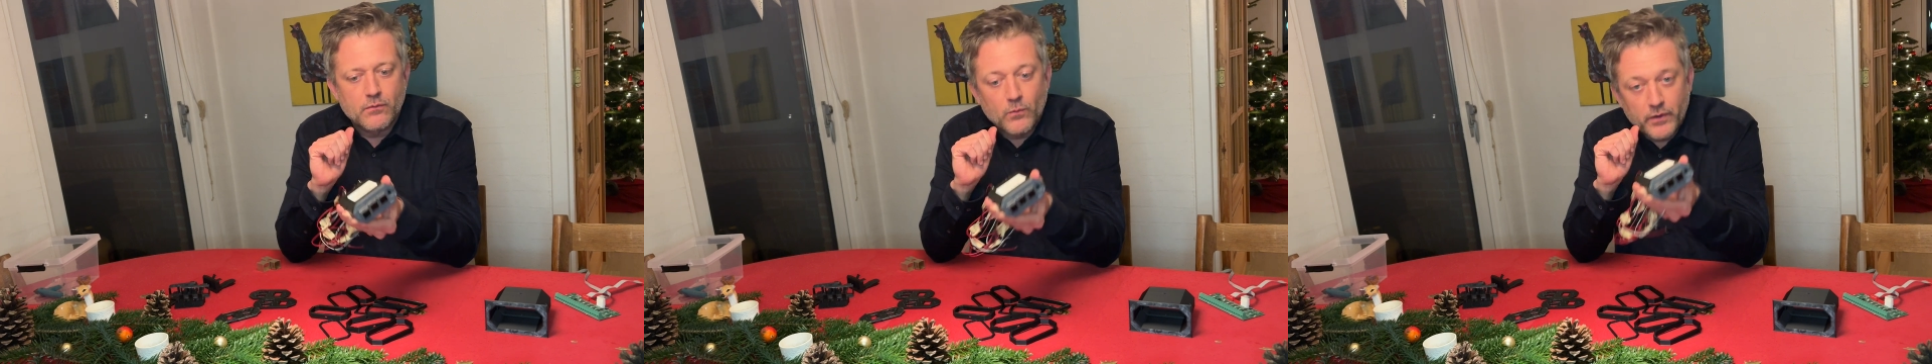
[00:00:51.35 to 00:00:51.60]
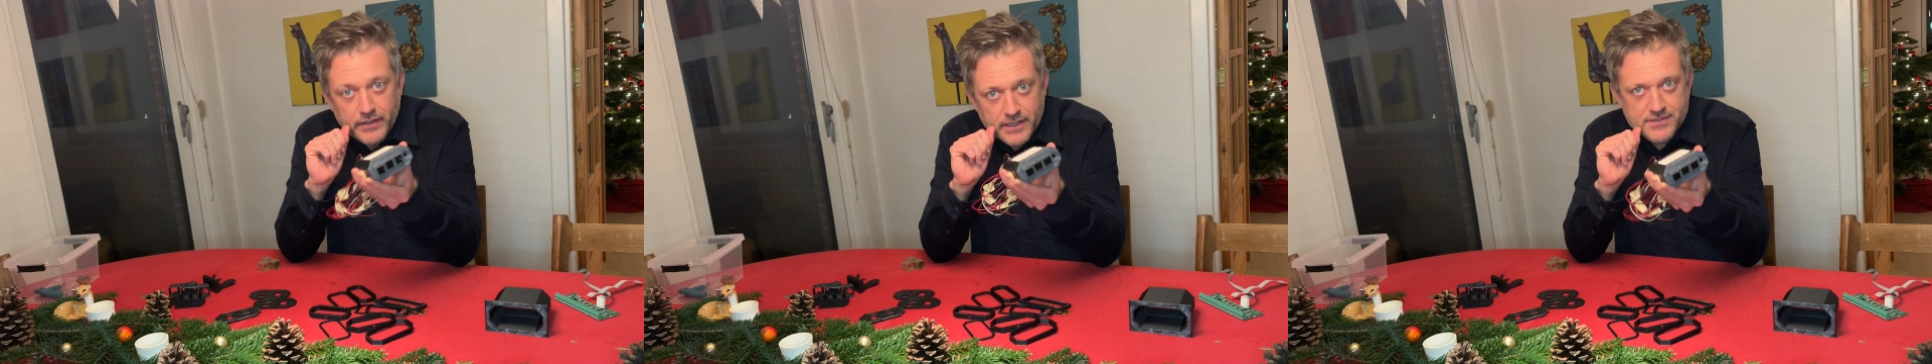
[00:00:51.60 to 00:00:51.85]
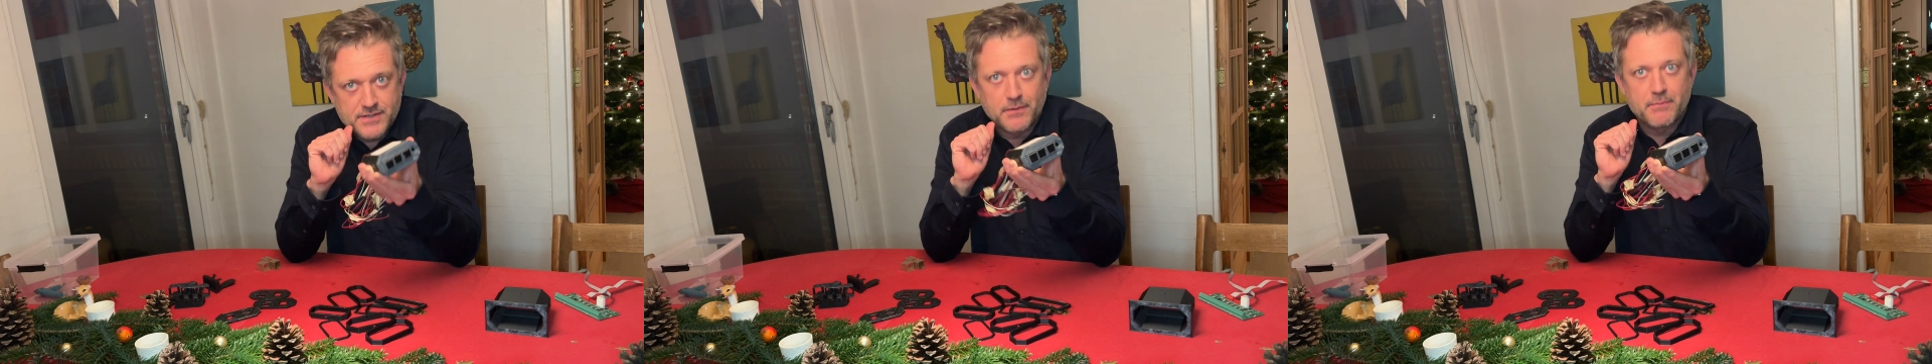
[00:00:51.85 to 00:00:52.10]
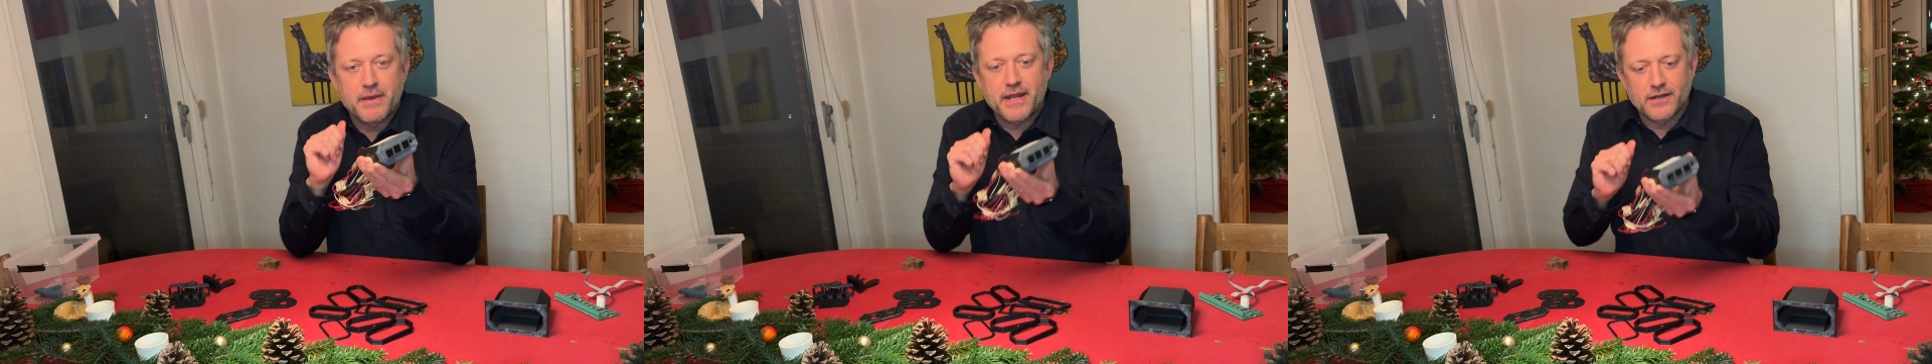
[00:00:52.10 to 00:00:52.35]
want a similar
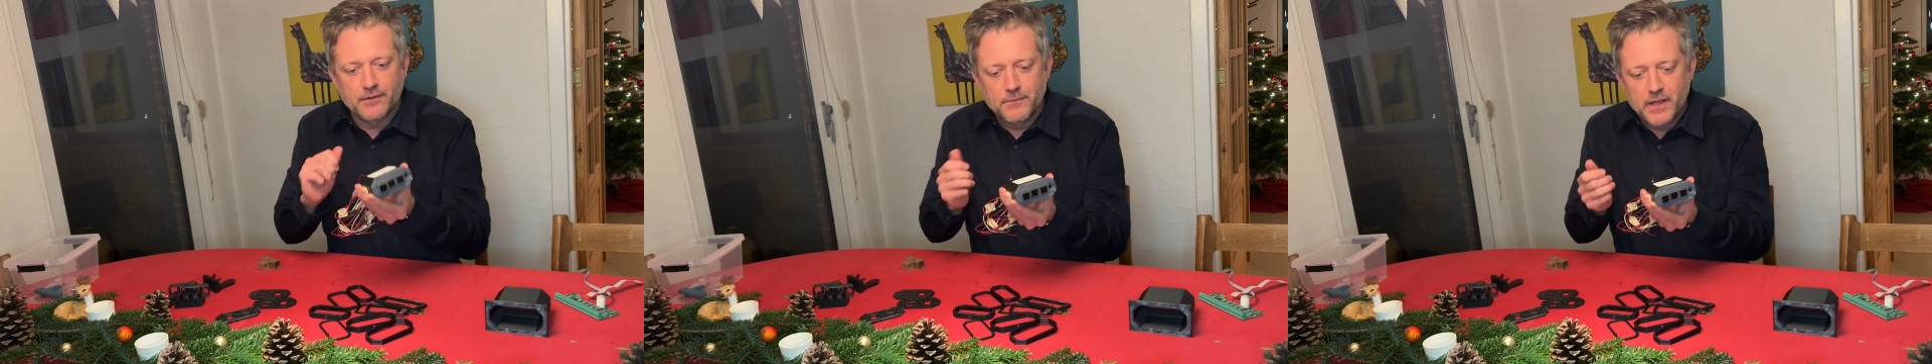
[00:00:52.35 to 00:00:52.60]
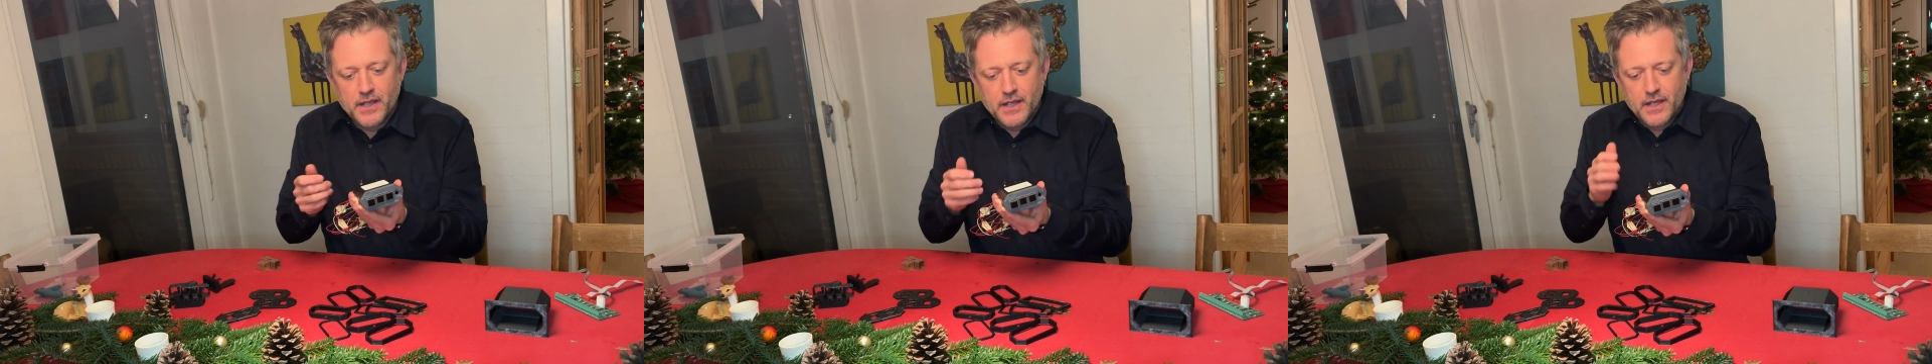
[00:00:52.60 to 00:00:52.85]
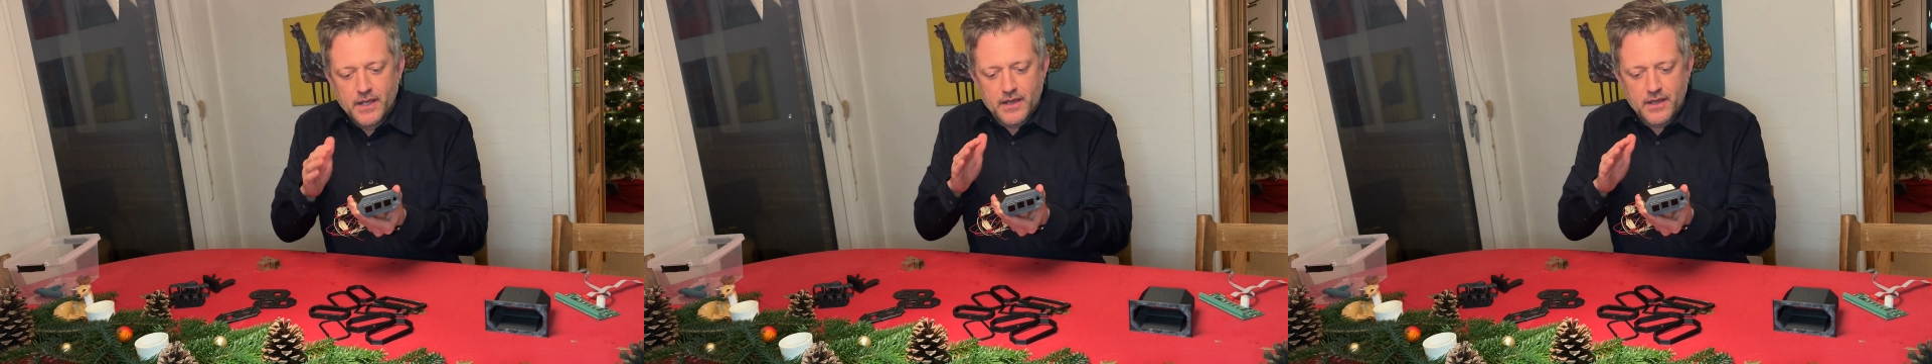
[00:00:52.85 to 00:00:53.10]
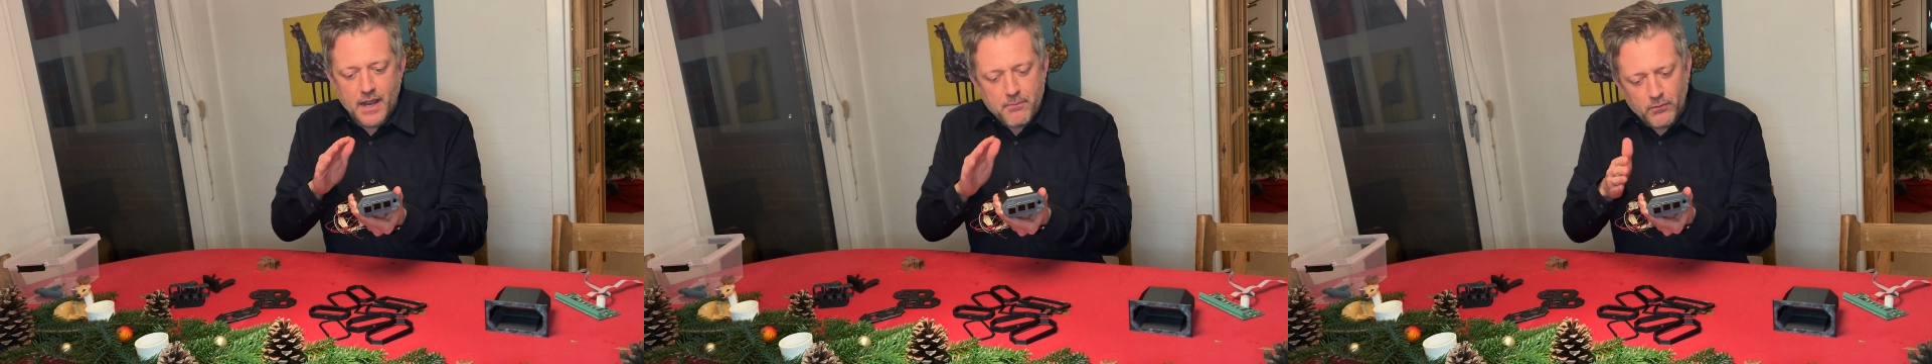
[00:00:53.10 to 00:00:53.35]
panel.
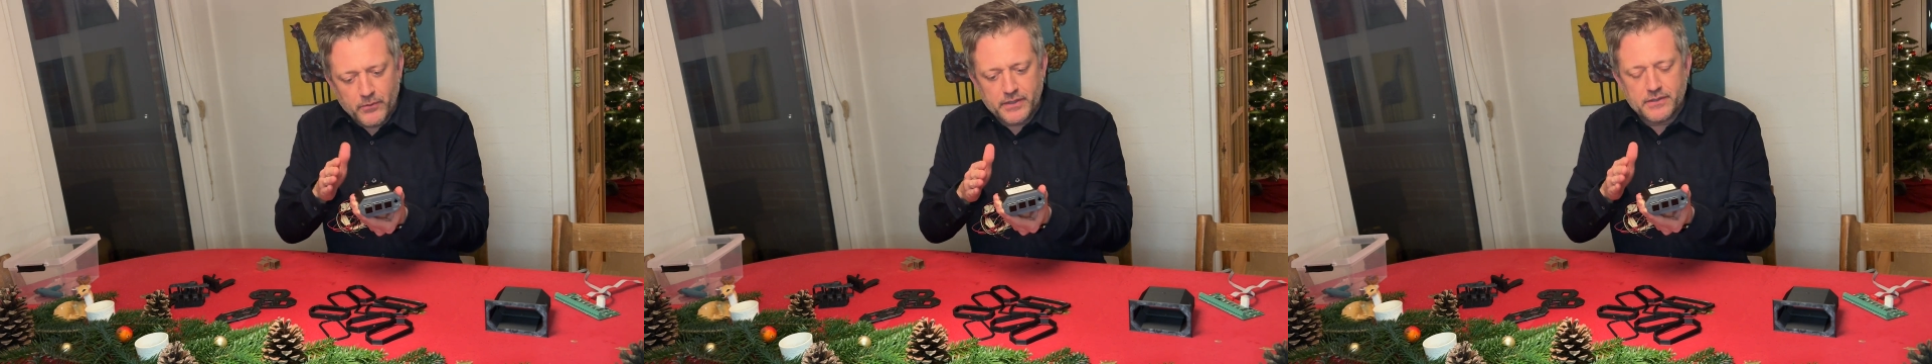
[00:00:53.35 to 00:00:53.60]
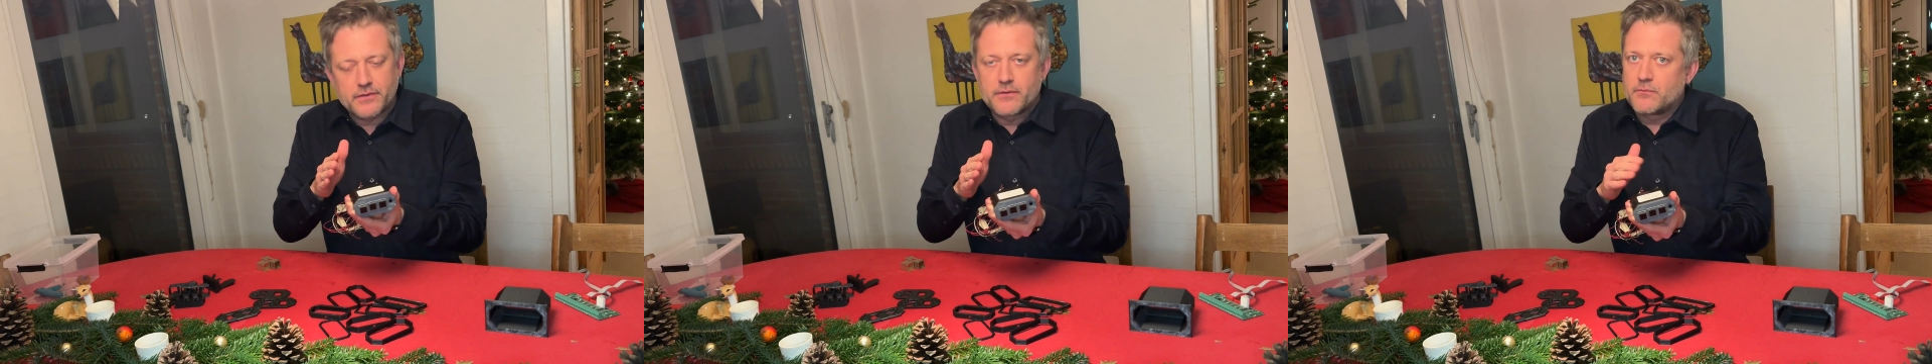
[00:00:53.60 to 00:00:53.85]
Uh, I bought it.